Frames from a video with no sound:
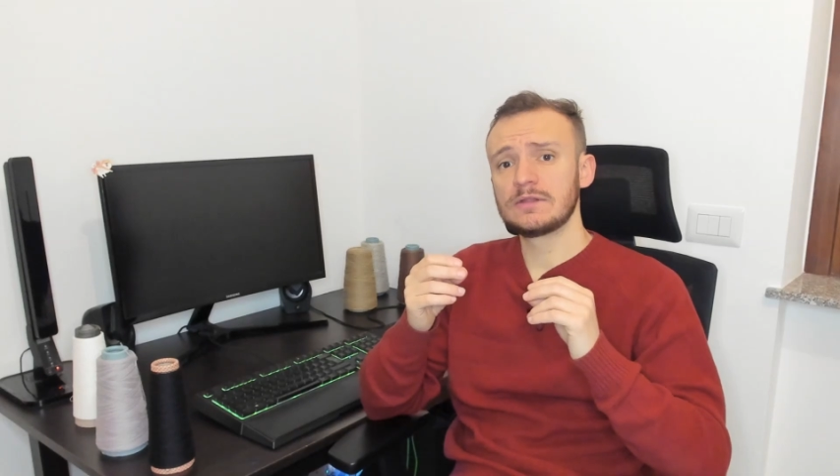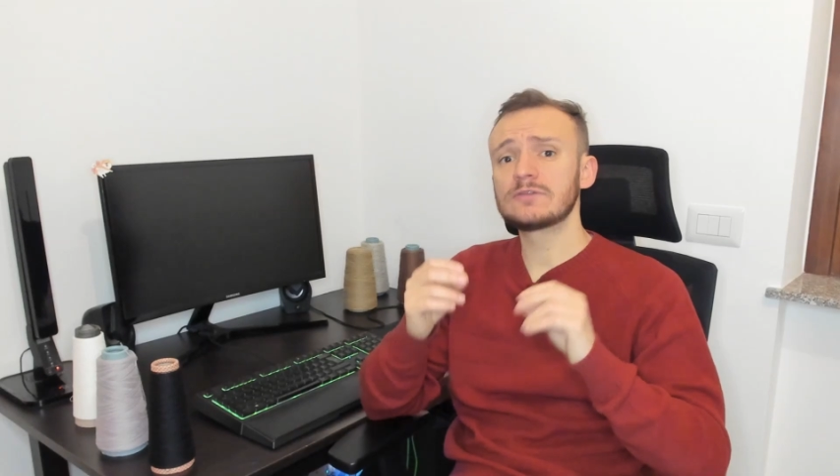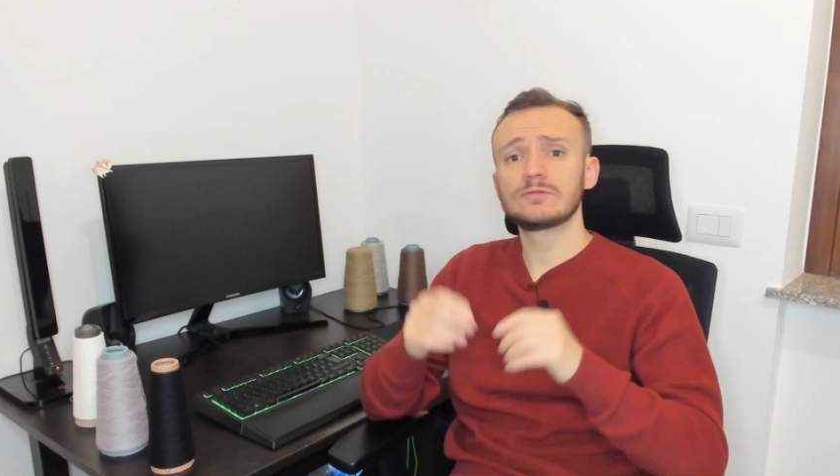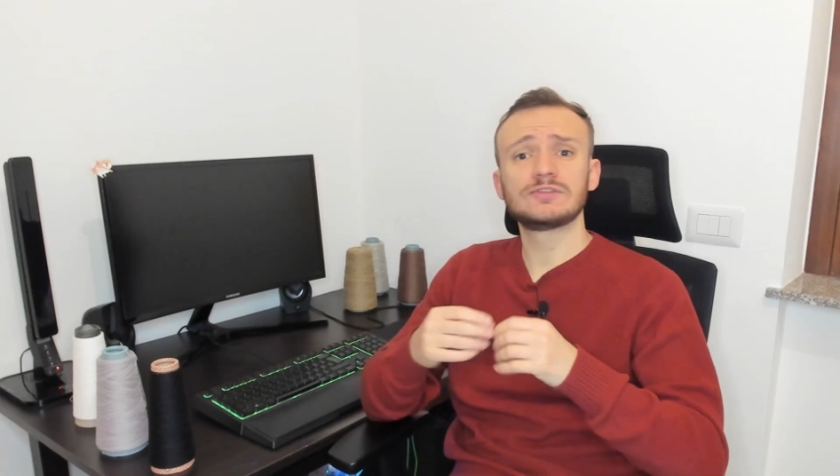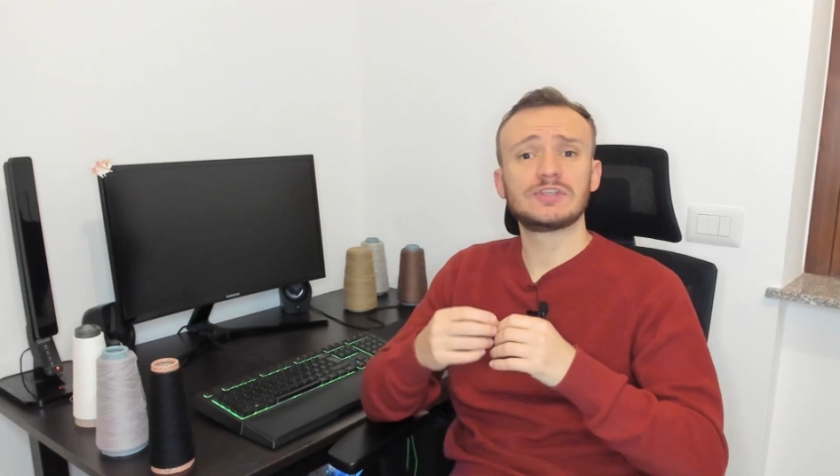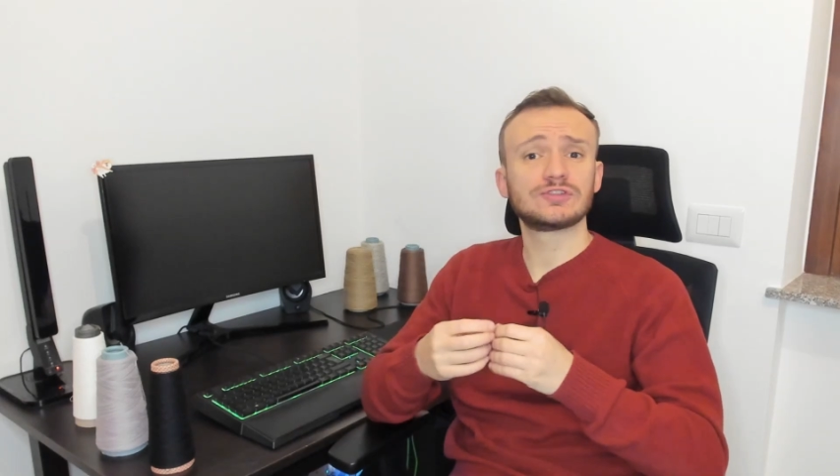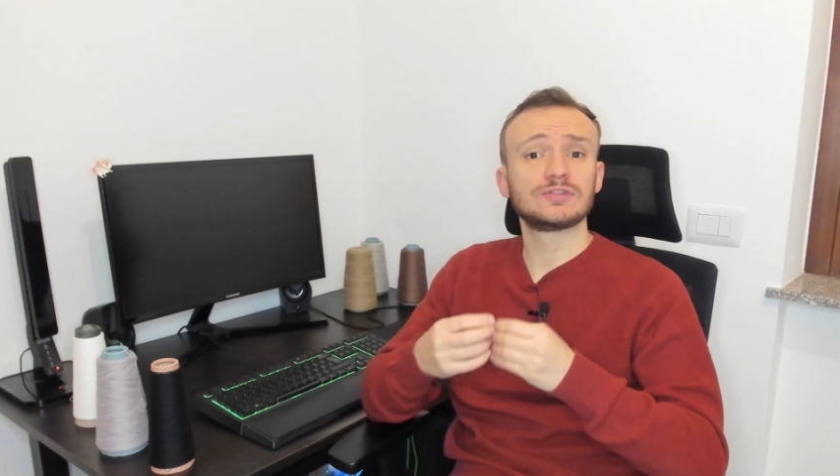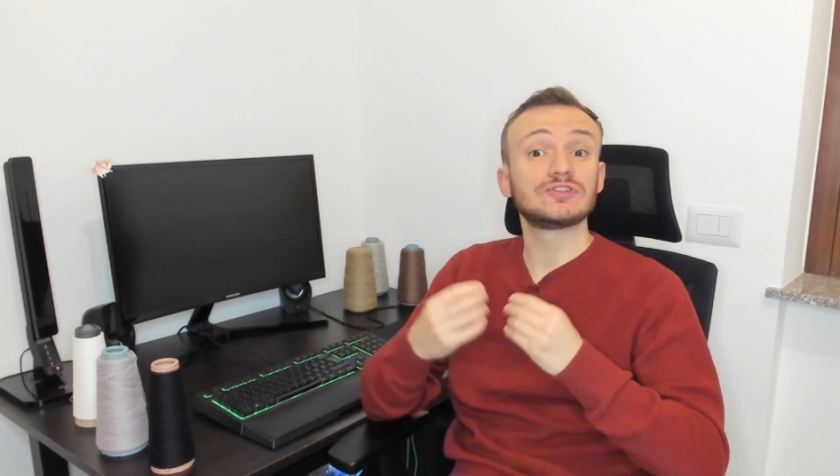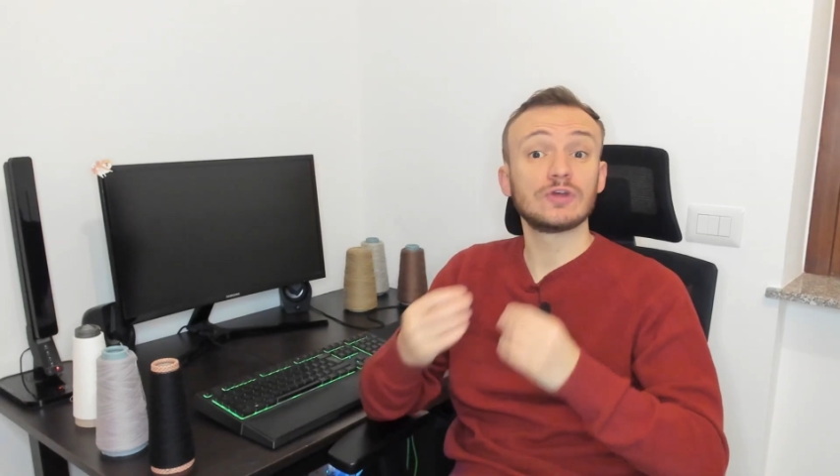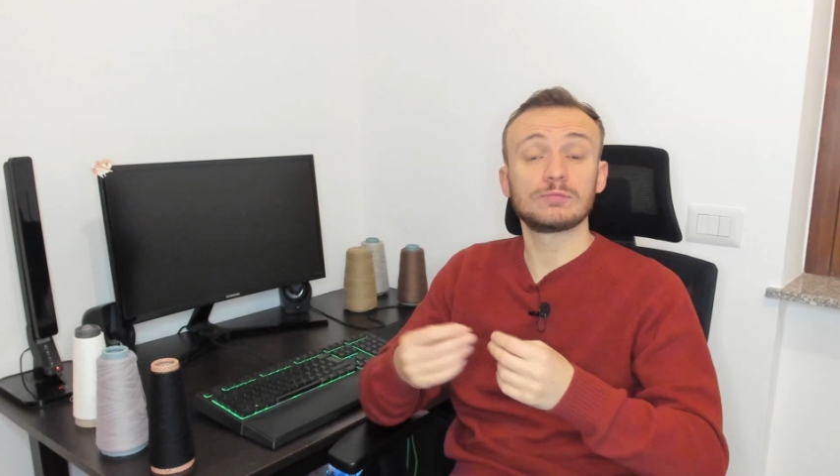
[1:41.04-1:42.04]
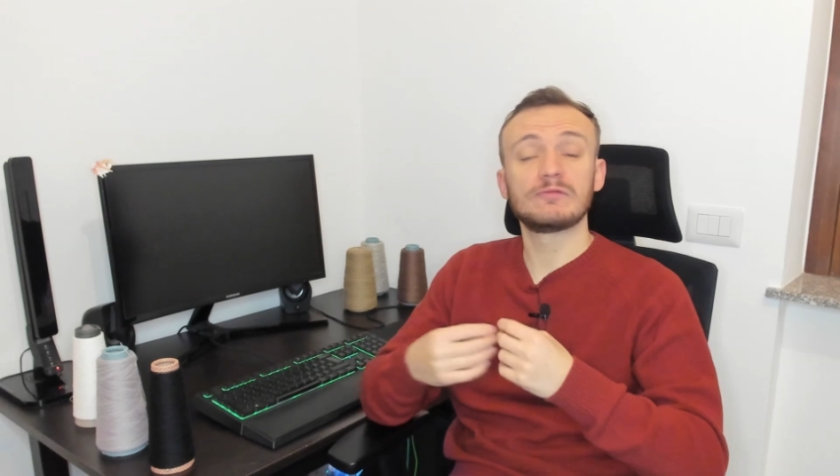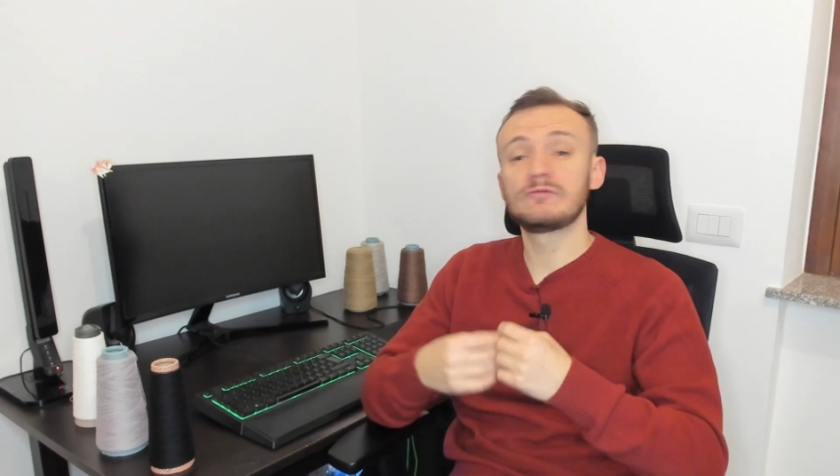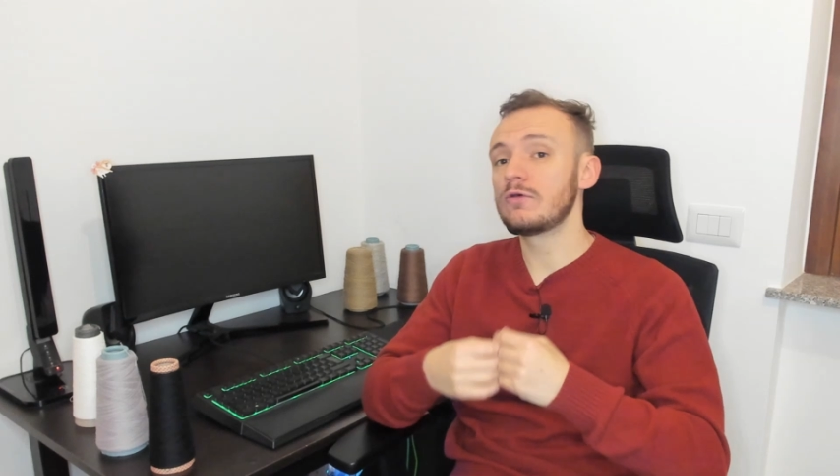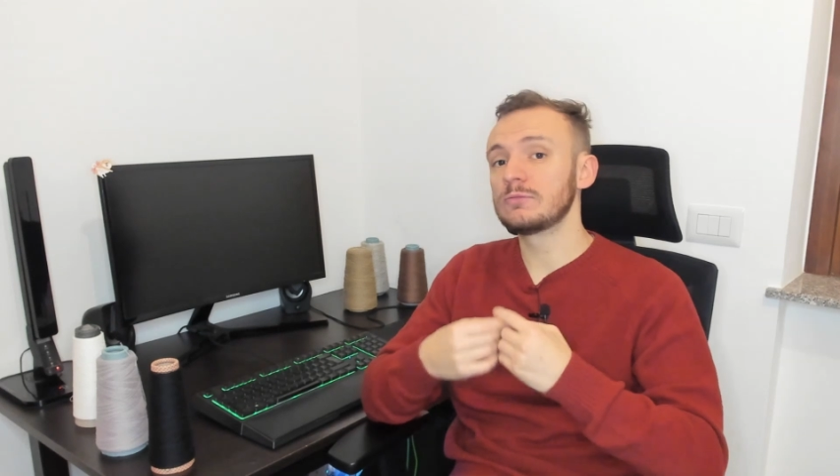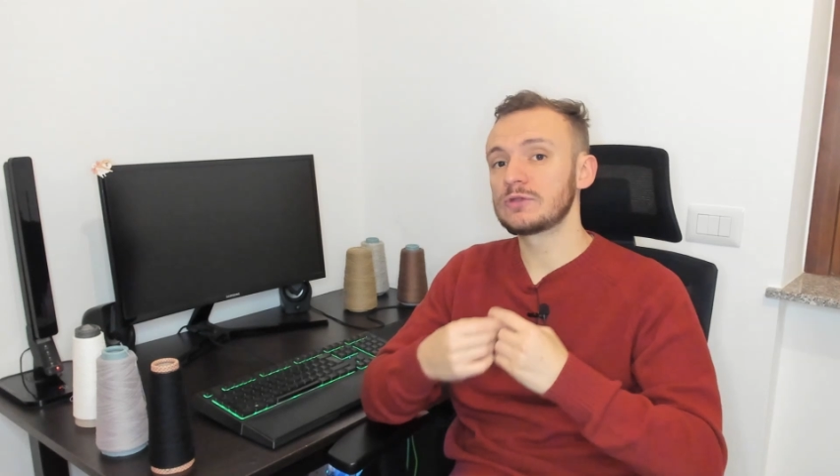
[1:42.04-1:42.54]
Texturization is not
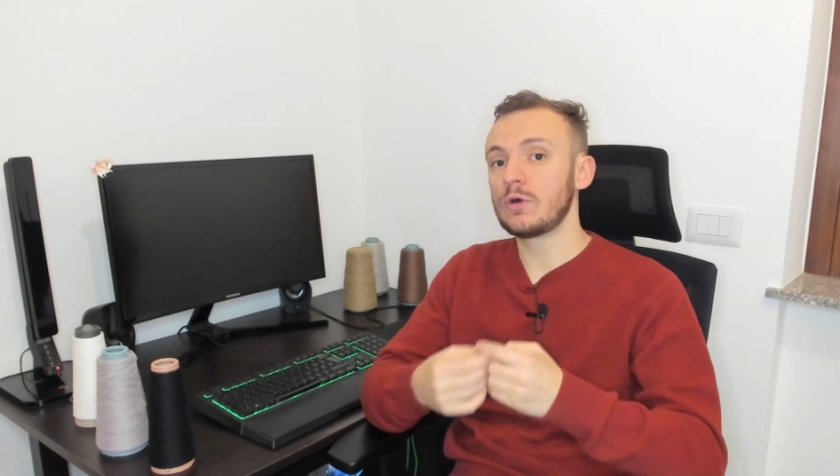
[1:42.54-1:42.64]
performed